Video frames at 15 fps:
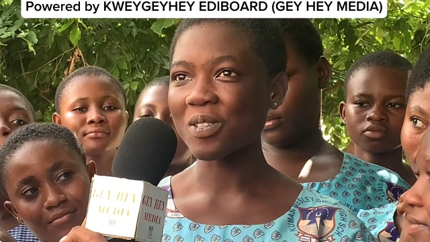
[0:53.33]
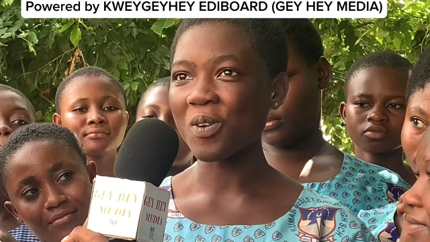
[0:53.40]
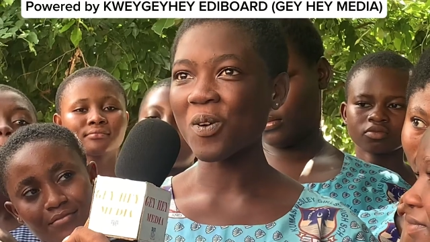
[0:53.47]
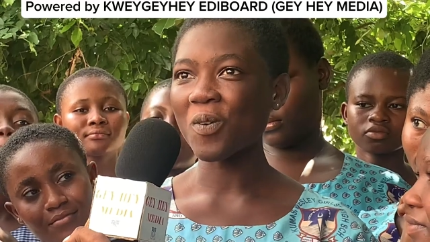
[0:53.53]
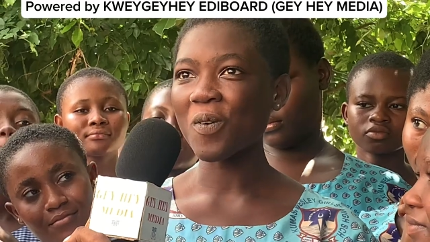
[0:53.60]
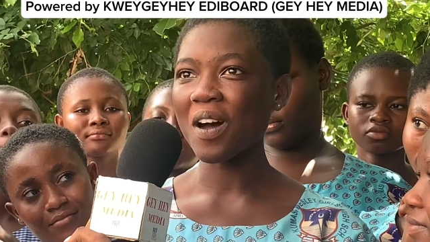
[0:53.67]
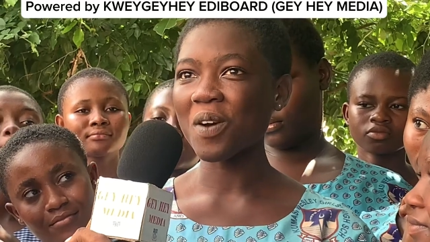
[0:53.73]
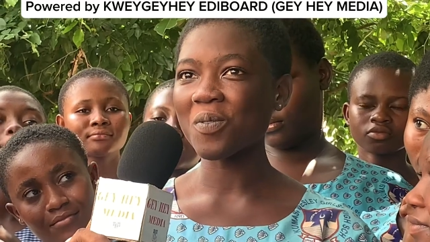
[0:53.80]

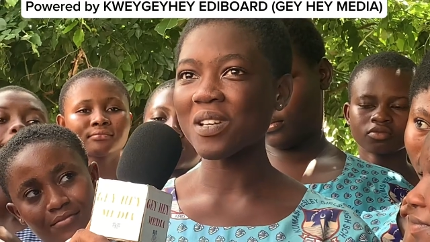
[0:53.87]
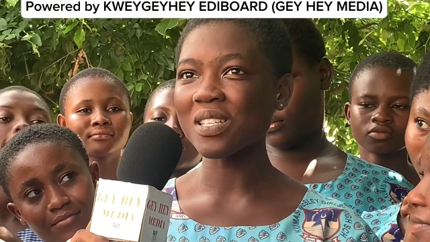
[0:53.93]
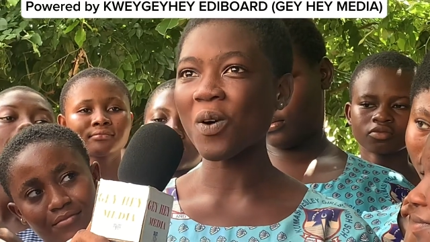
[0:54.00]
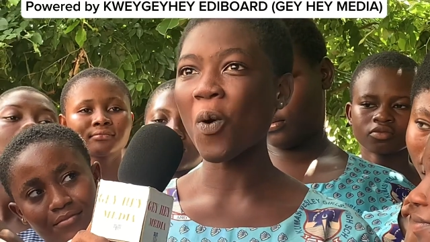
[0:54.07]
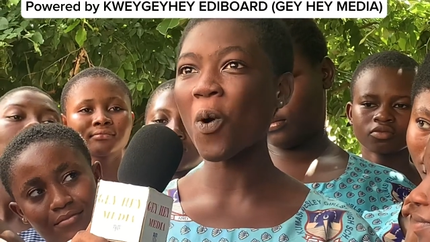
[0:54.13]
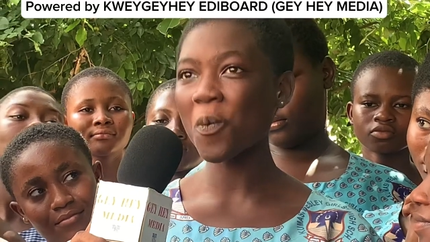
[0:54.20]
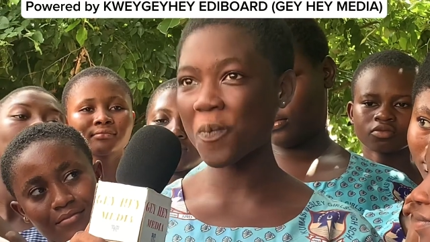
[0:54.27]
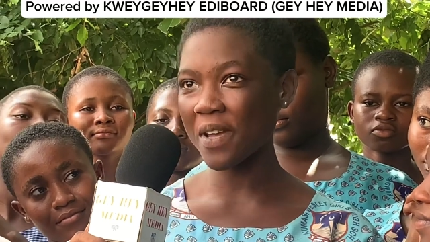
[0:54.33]
Speaker 1: so i
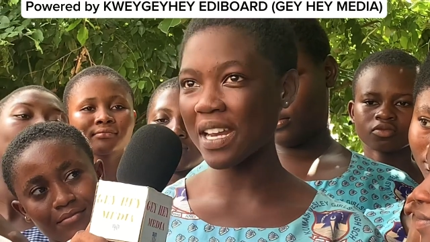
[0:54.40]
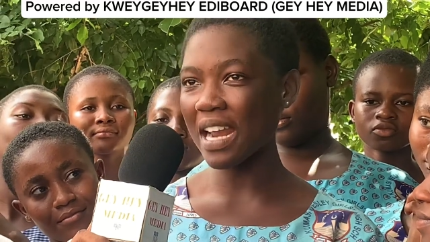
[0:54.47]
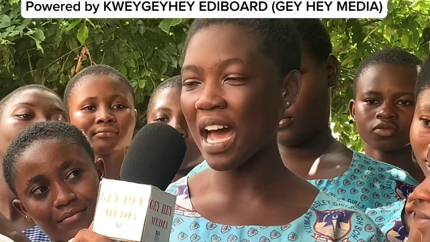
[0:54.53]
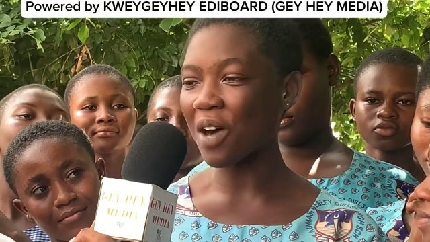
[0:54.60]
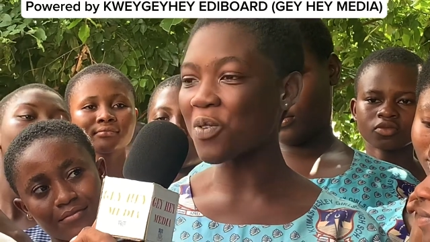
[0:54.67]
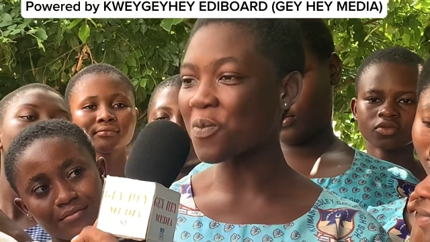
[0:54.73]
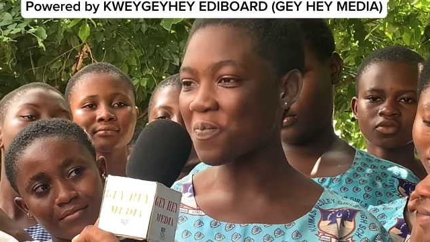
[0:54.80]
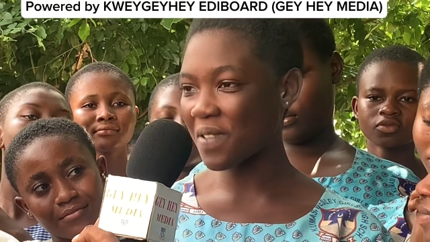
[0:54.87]
was hoping
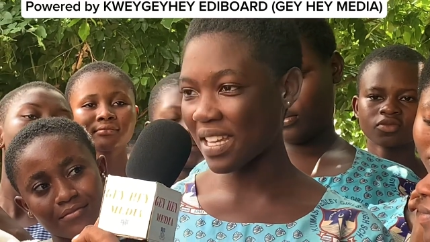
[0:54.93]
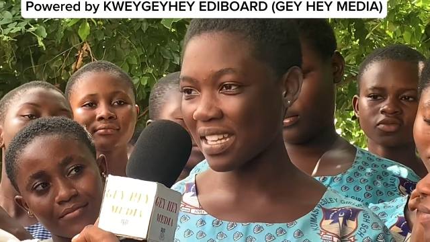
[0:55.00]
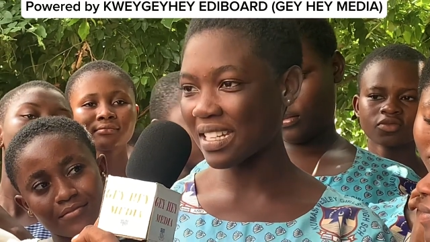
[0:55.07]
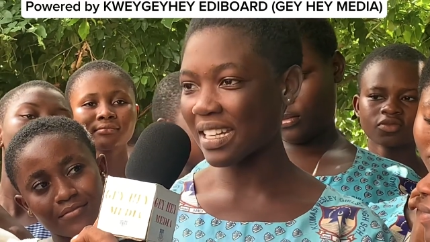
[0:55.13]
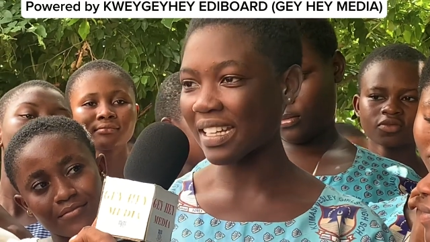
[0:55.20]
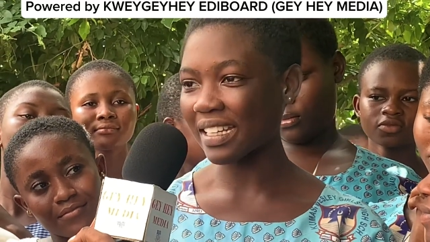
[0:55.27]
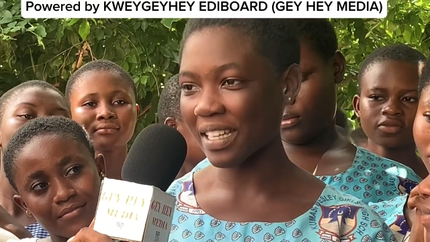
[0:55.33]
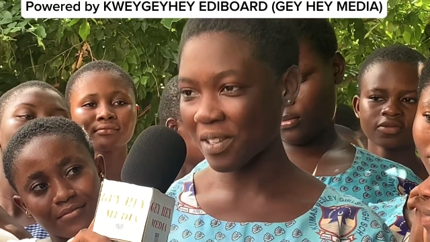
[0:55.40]
i would
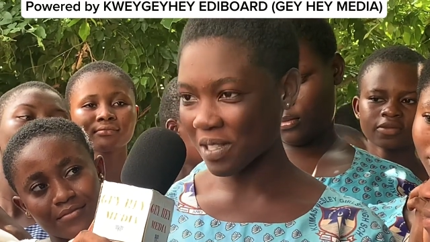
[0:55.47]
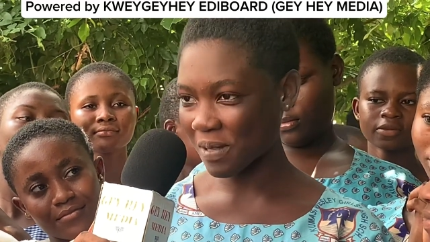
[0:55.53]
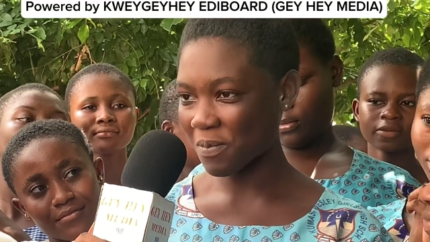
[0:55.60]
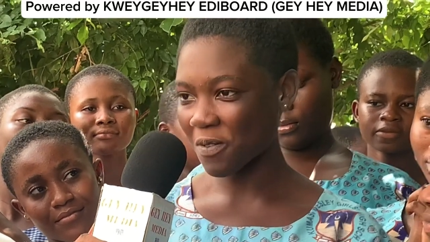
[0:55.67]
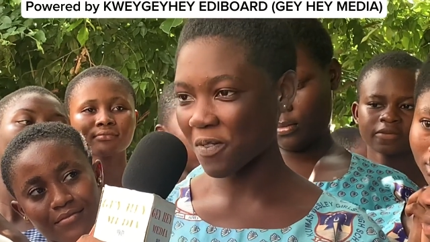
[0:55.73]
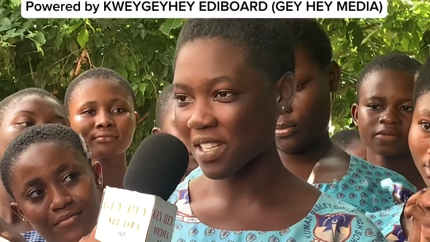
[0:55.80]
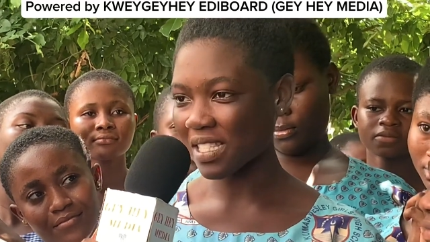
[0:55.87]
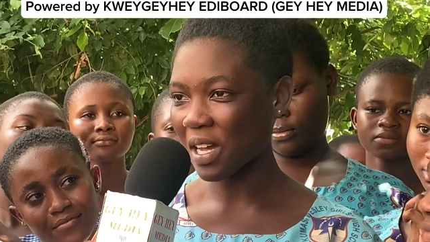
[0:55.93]
be the
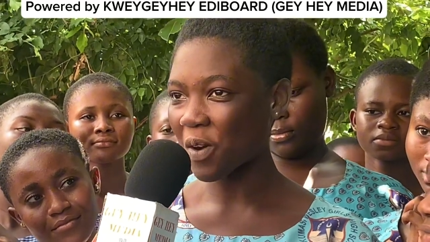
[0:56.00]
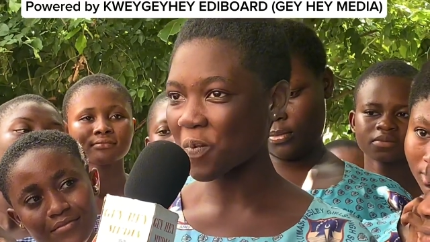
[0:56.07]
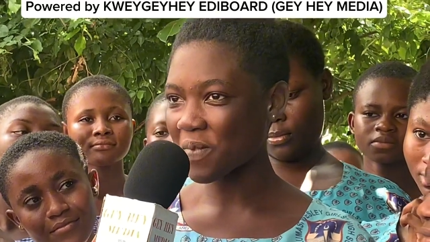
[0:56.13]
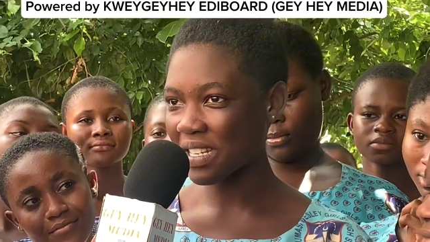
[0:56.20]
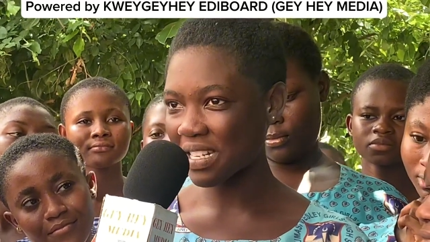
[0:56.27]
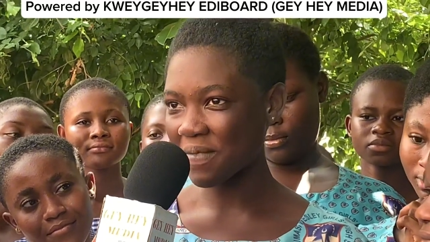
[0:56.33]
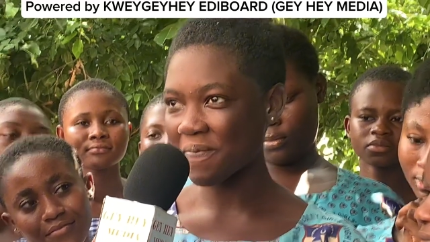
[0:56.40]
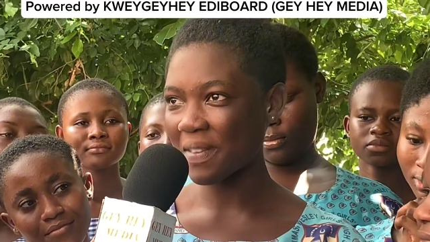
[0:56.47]
girls preferred i
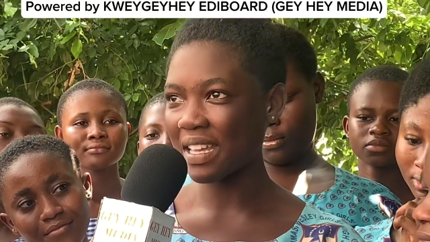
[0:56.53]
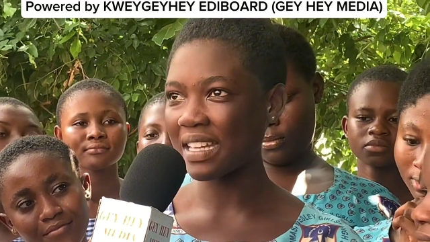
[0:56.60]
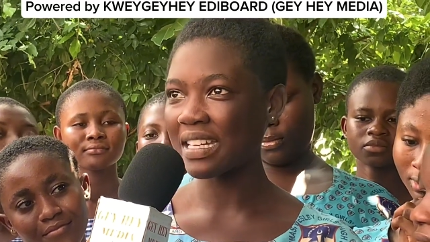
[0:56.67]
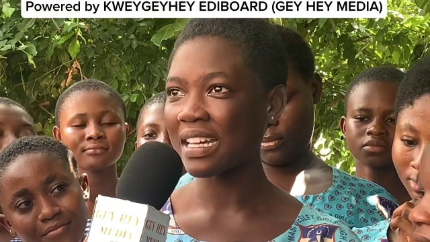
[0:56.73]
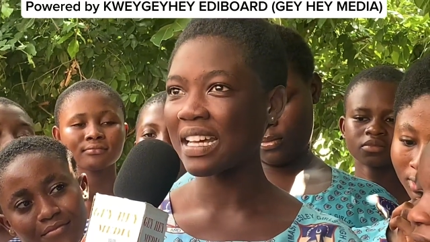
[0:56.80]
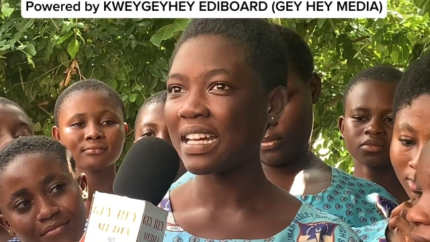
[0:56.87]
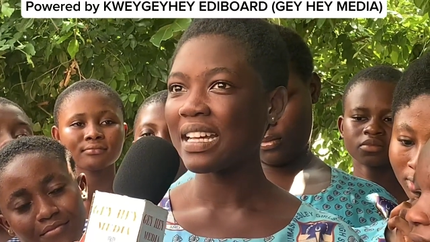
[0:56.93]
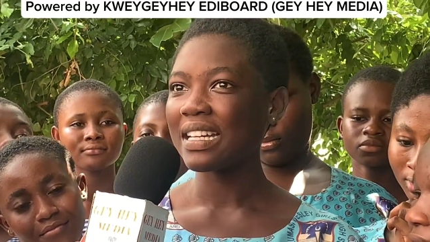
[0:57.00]
would be the
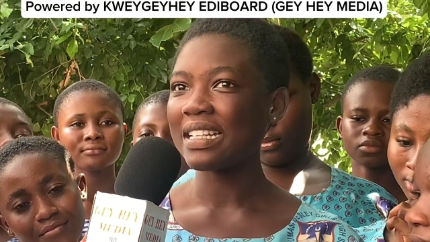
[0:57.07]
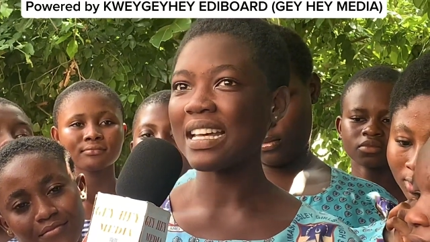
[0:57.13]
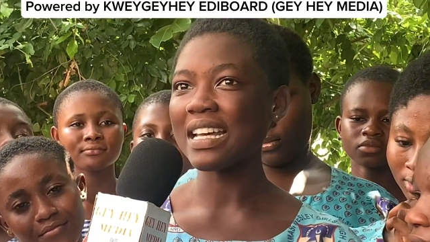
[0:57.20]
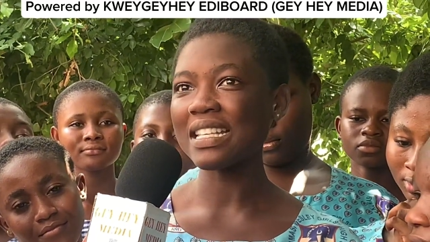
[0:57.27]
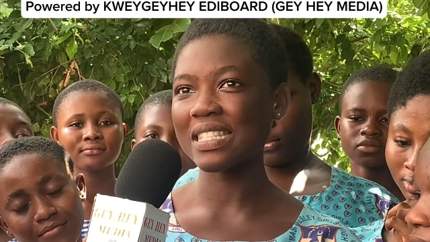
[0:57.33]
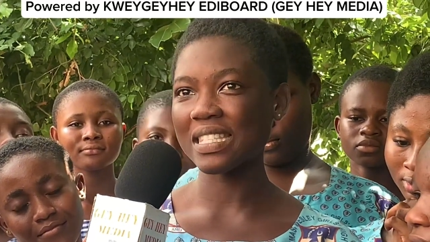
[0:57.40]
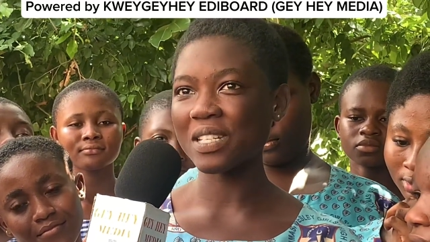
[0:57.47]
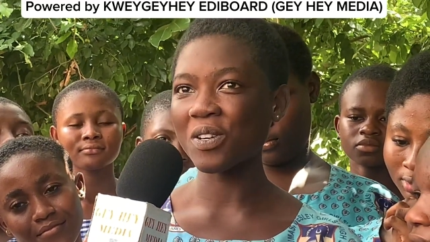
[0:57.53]
main
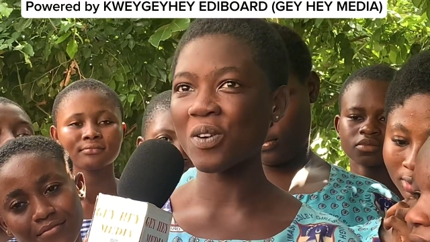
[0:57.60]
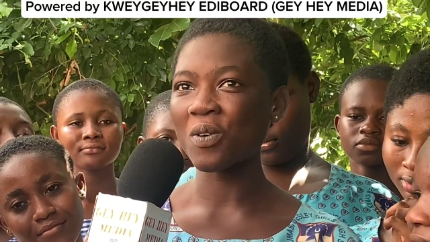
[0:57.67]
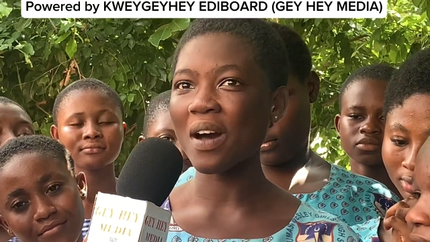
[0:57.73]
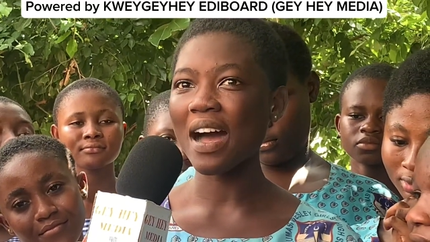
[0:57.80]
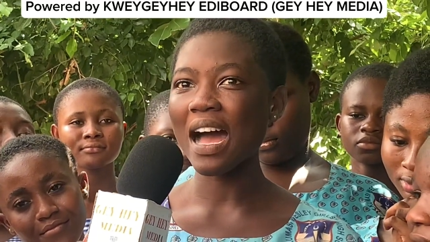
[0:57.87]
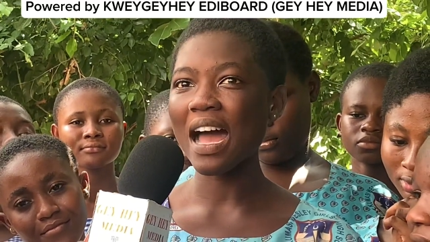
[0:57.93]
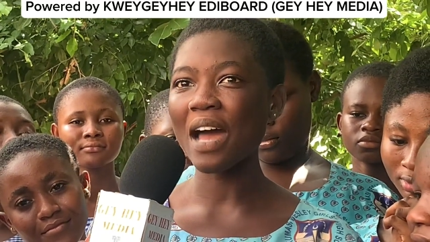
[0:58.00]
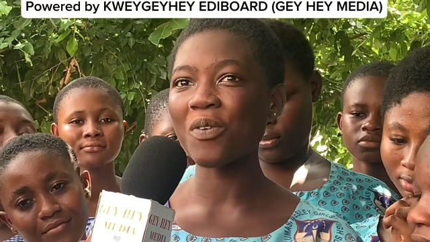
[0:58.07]
yes so
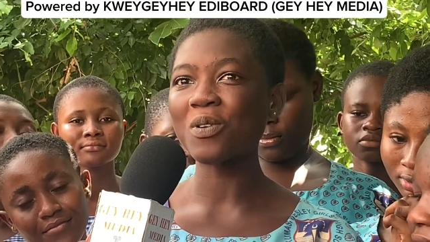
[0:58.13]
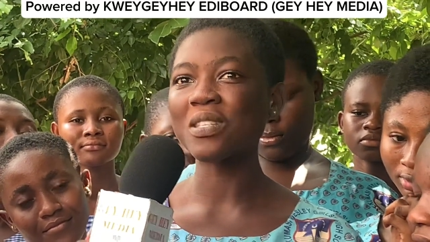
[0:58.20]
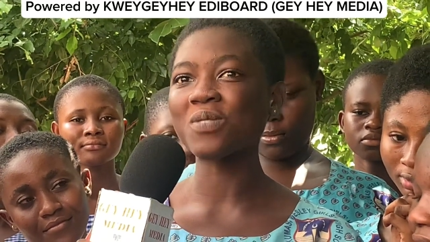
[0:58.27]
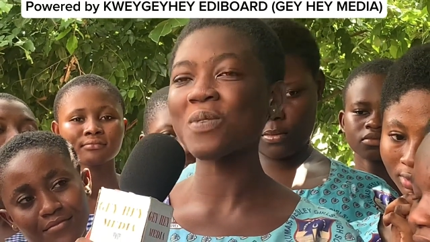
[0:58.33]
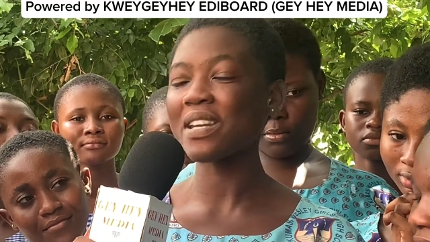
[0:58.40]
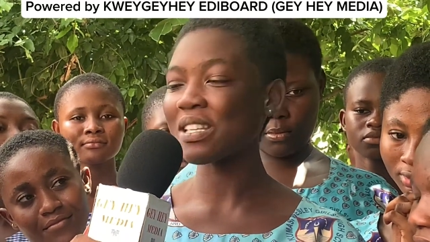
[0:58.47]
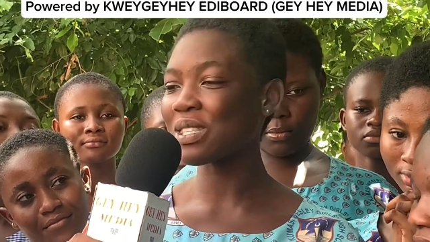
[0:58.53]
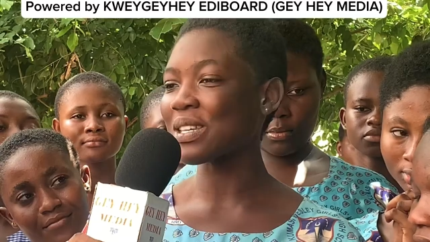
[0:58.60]
i
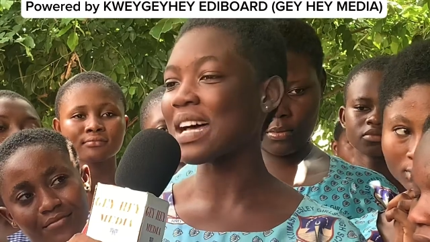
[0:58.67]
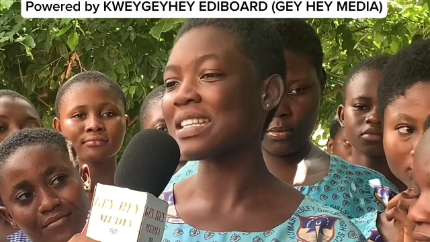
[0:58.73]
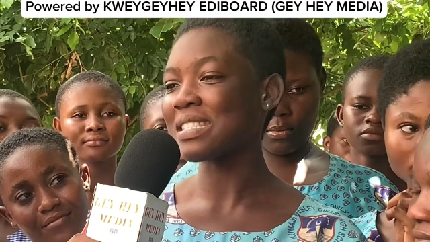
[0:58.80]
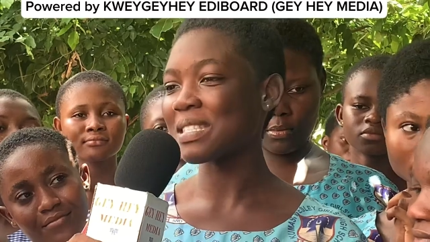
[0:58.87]
was ready to